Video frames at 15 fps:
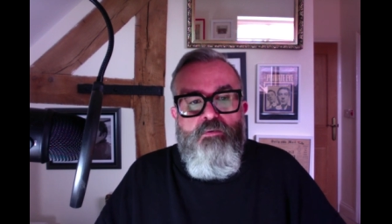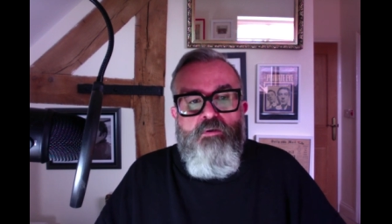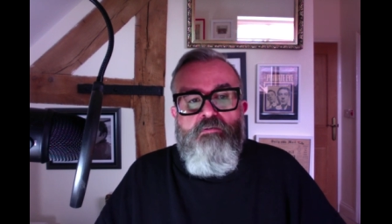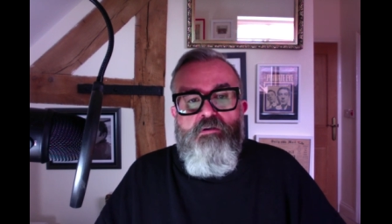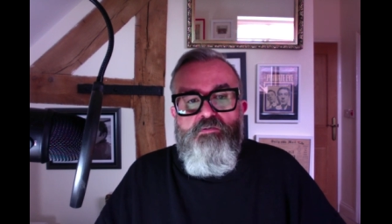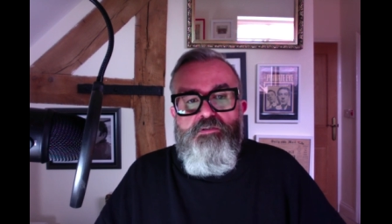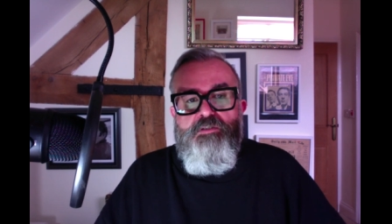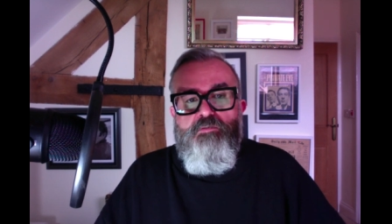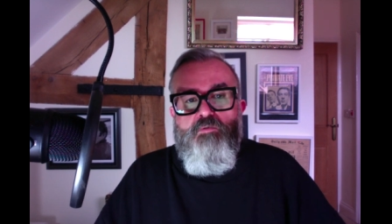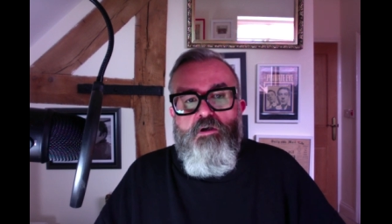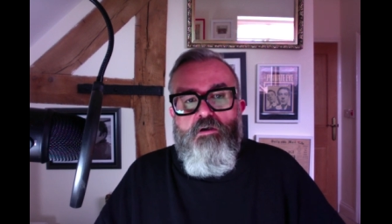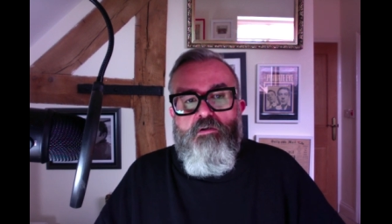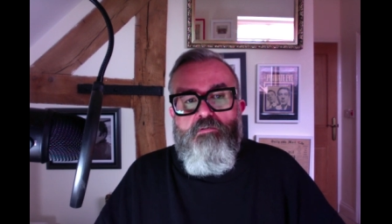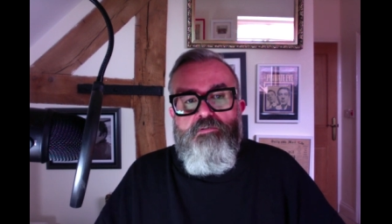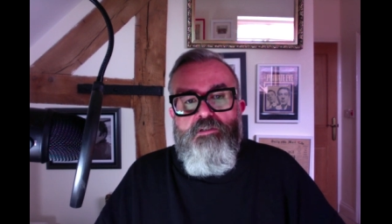else in the
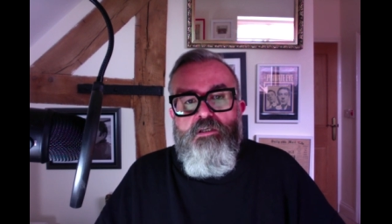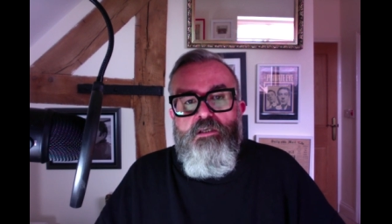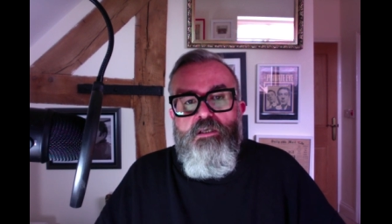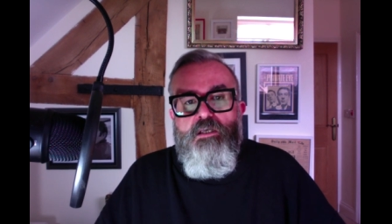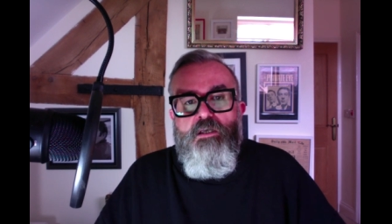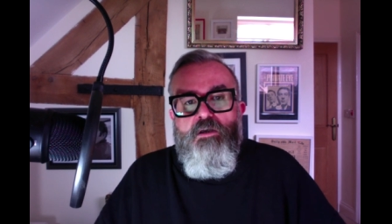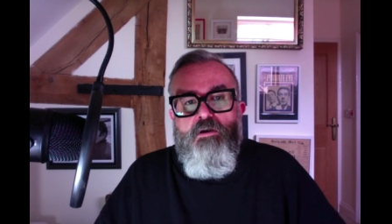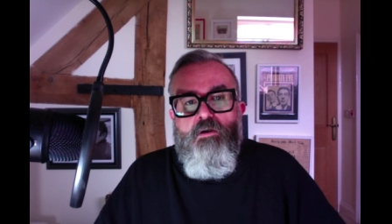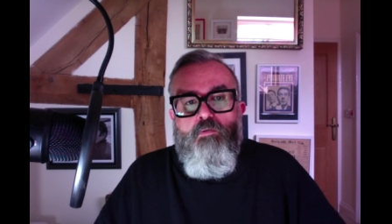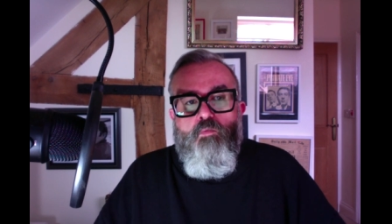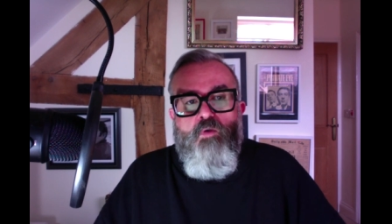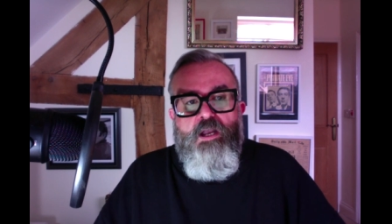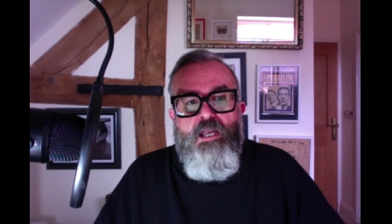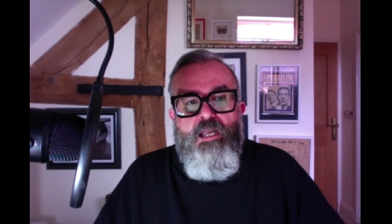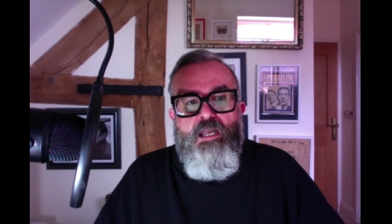world
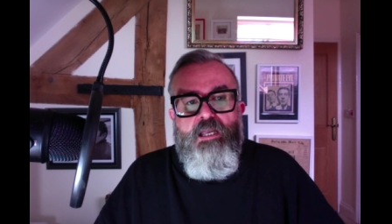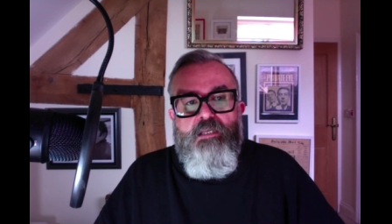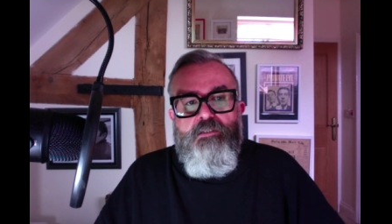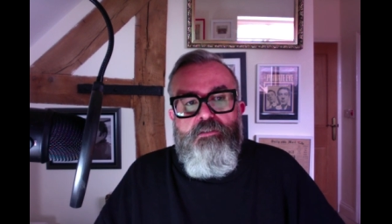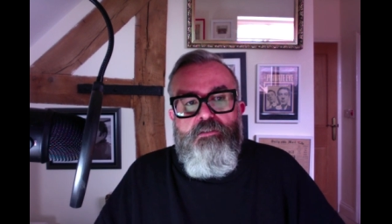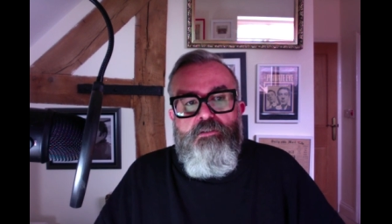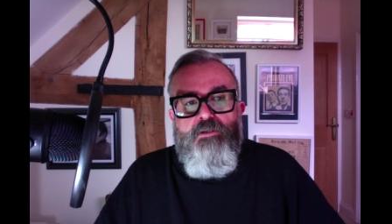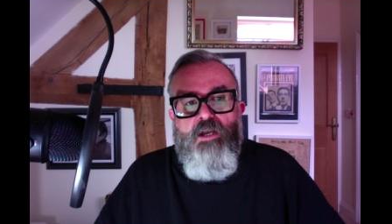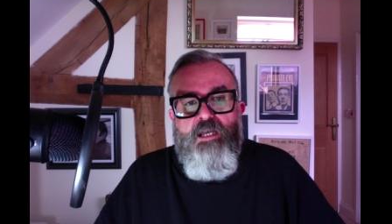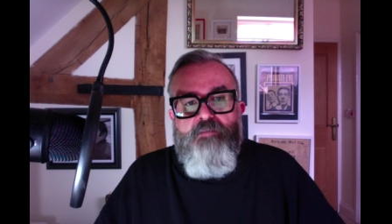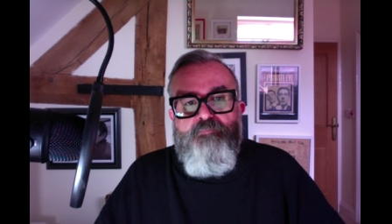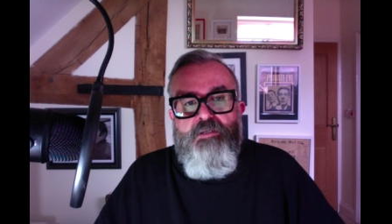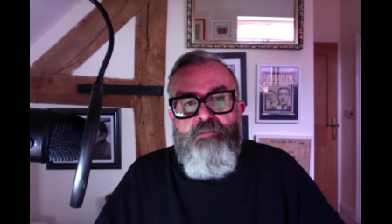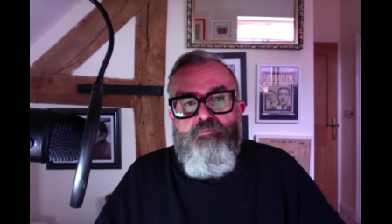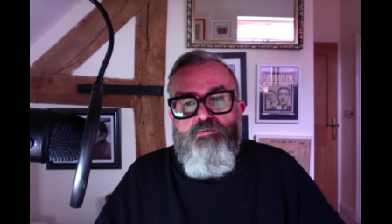where you had
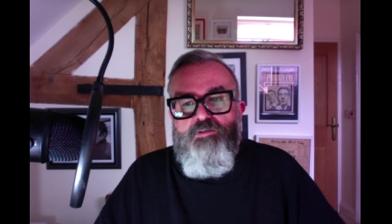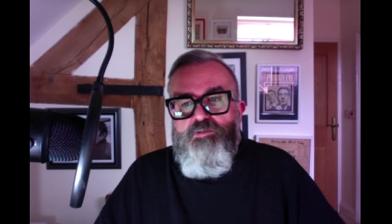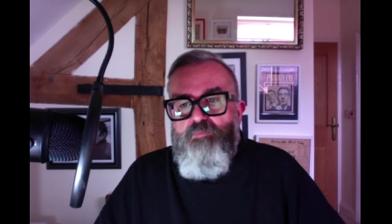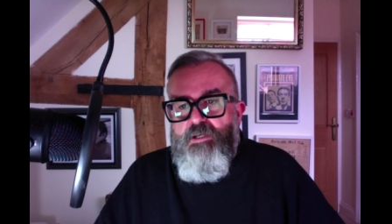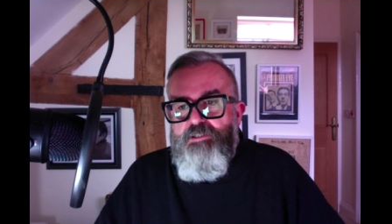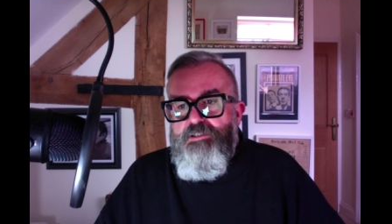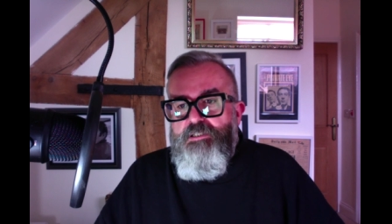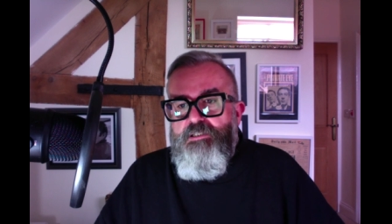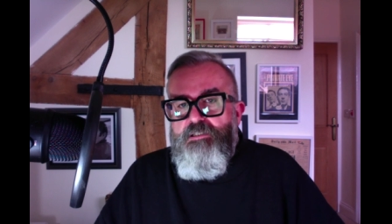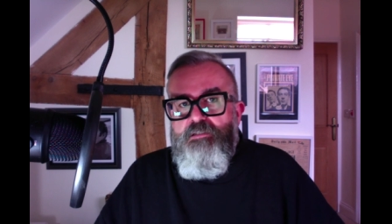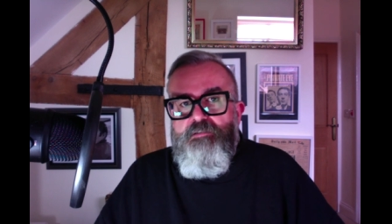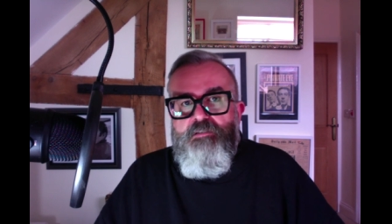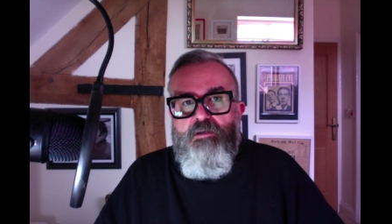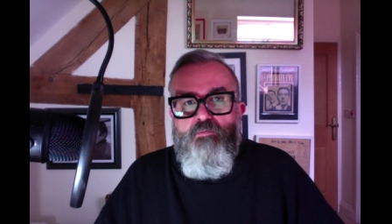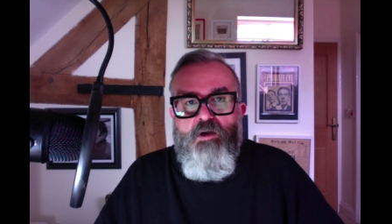people smashing
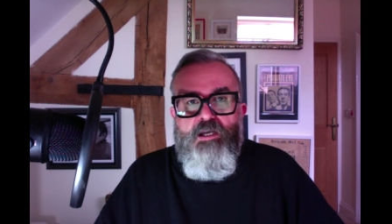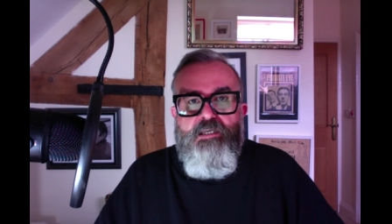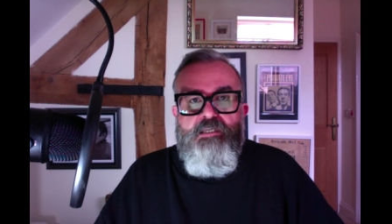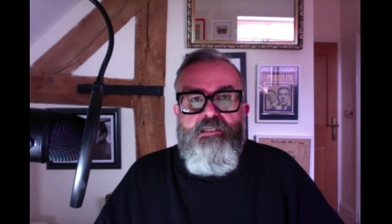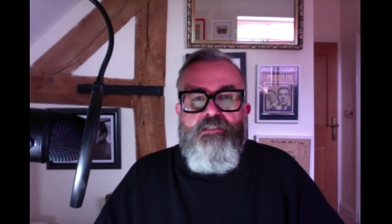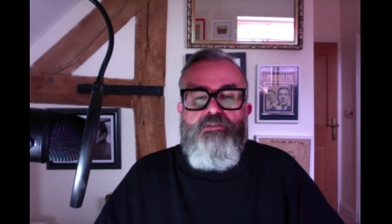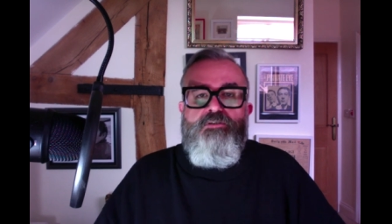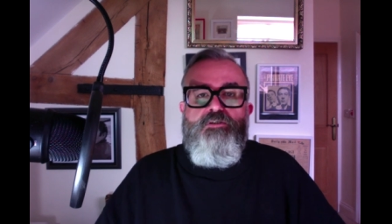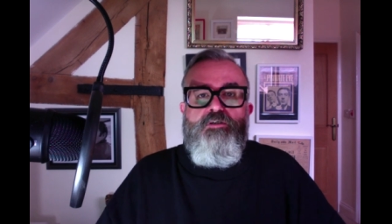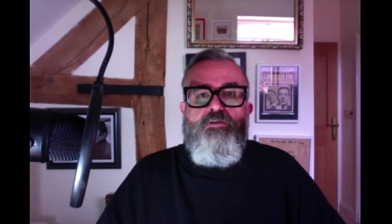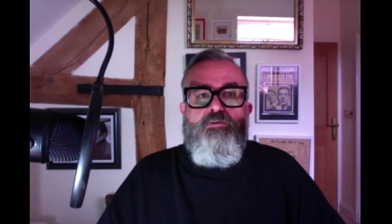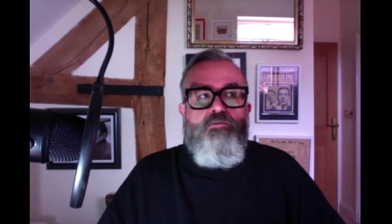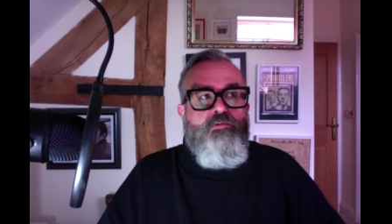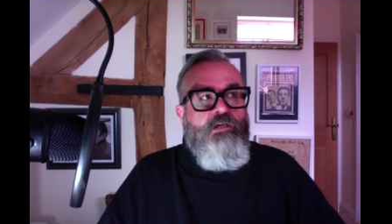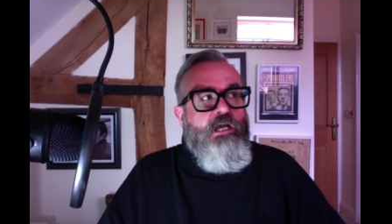their way
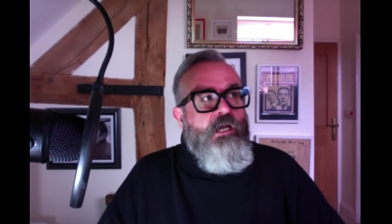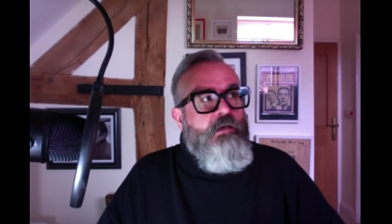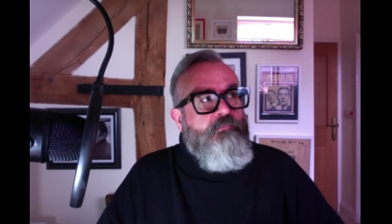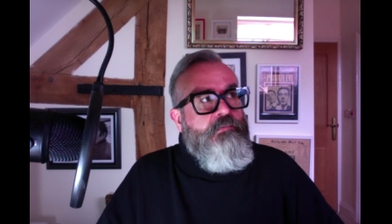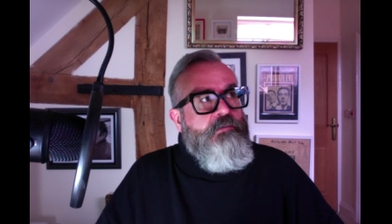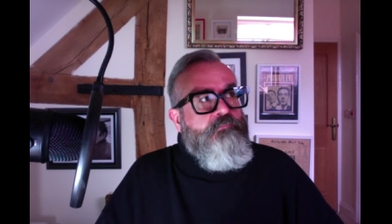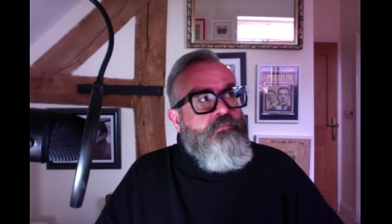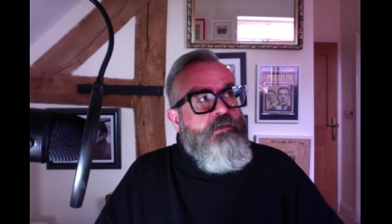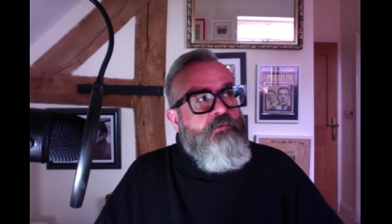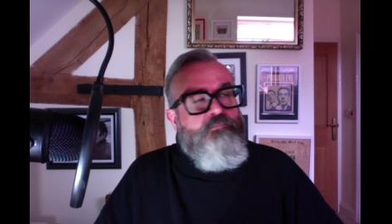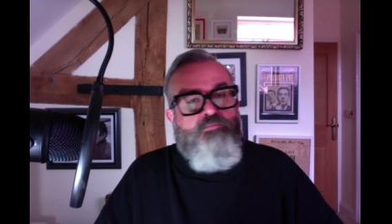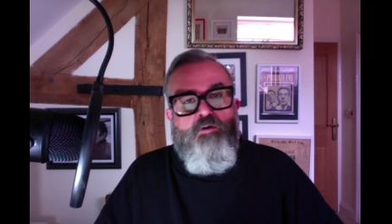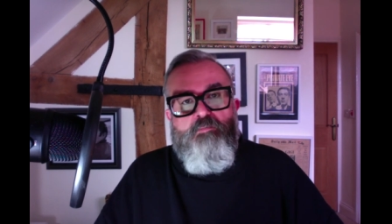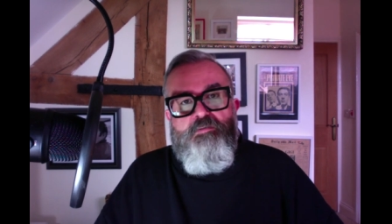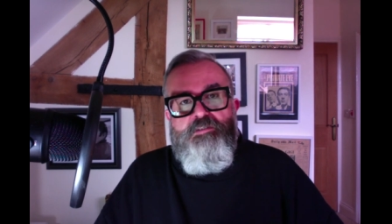into
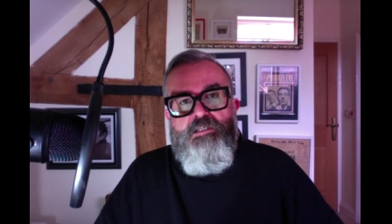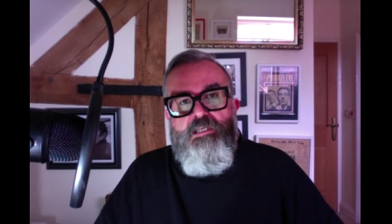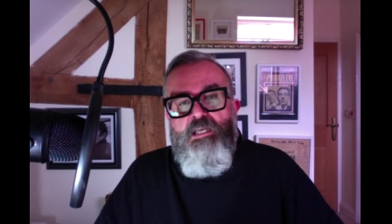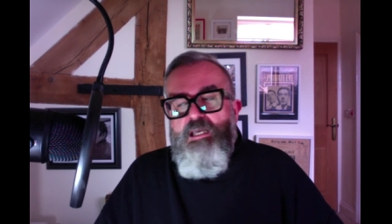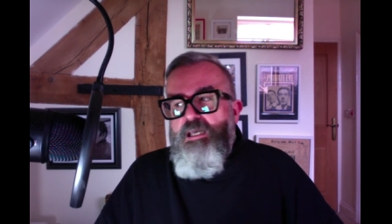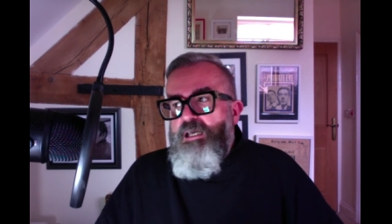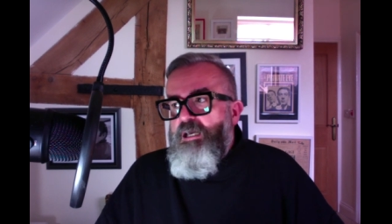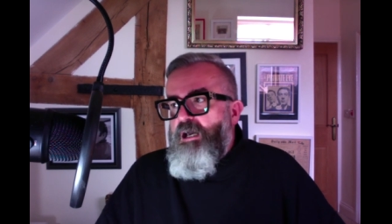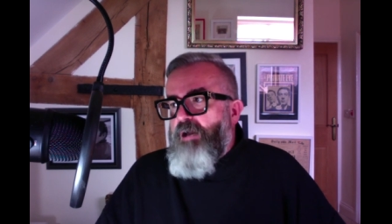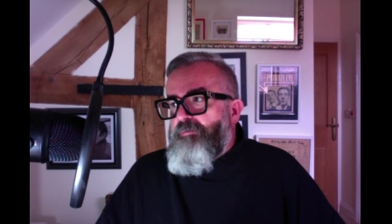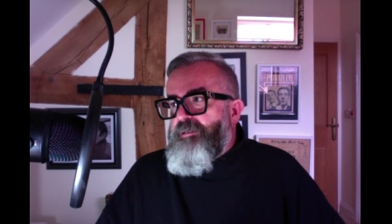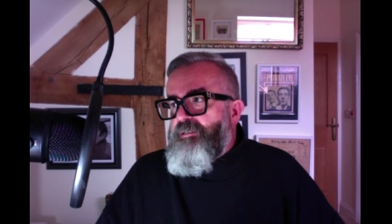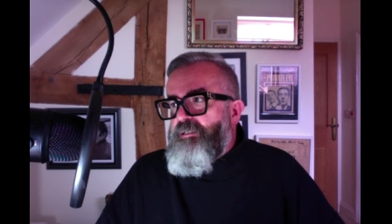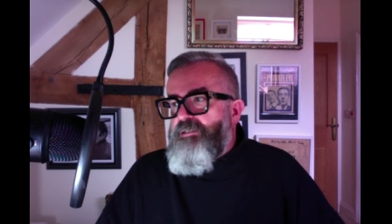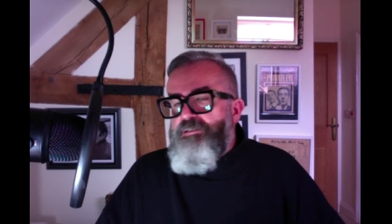property. I
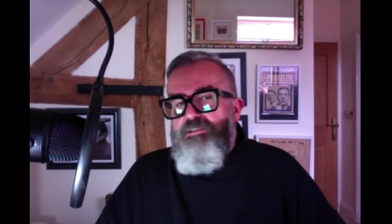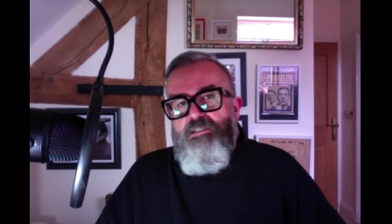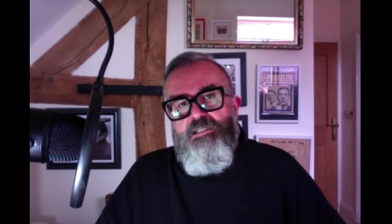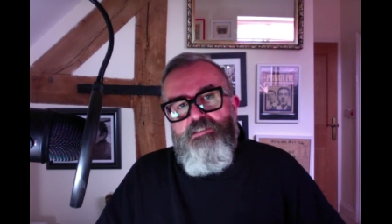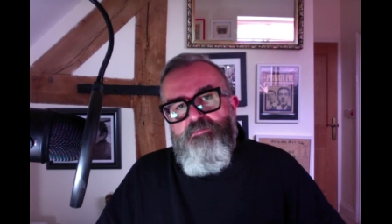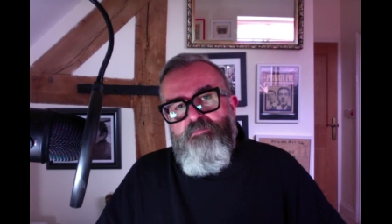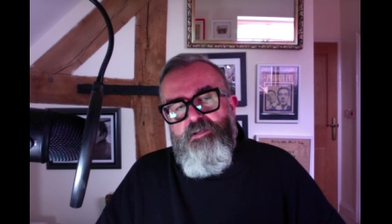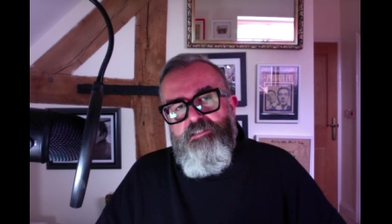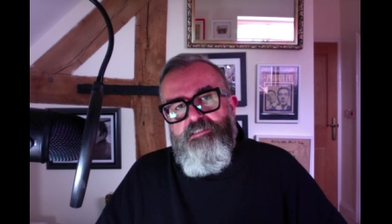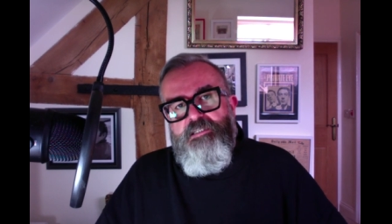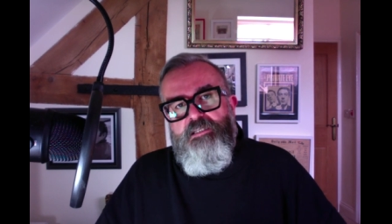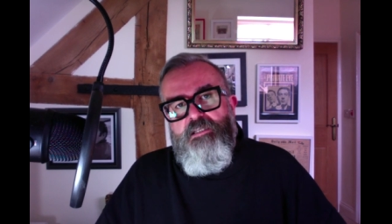mean, let's face it,